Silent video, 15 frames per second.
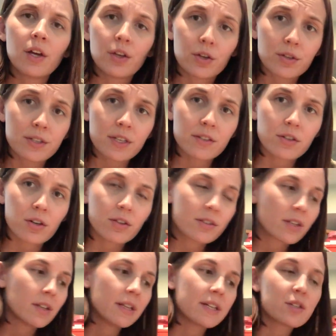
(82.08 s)
your scissors,
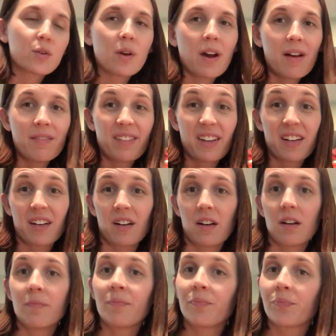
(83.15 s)
unless you have like
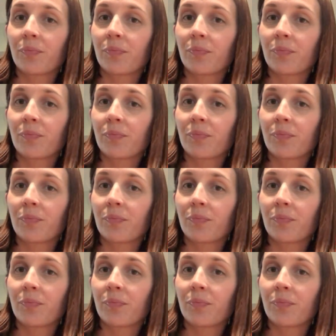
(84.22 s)
a